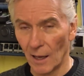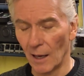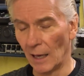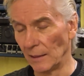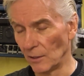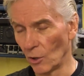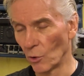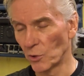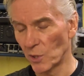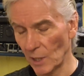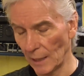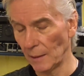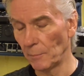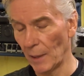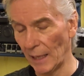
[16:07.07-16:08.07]
and you'll
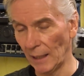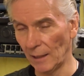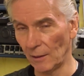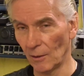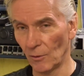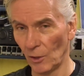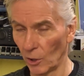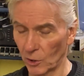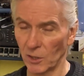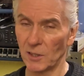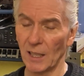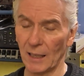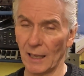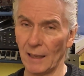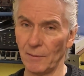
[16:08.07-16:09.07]
see me look
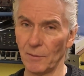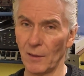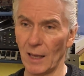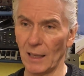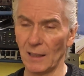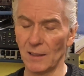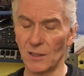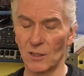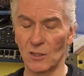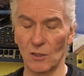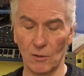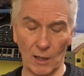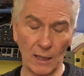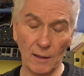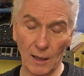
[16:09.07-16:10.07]
at it in
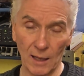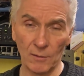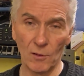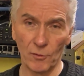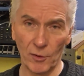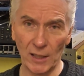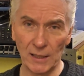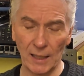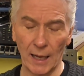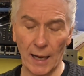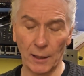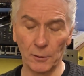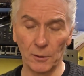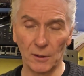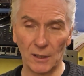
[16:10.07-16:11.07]
the
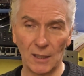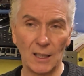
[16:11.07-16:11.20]
video.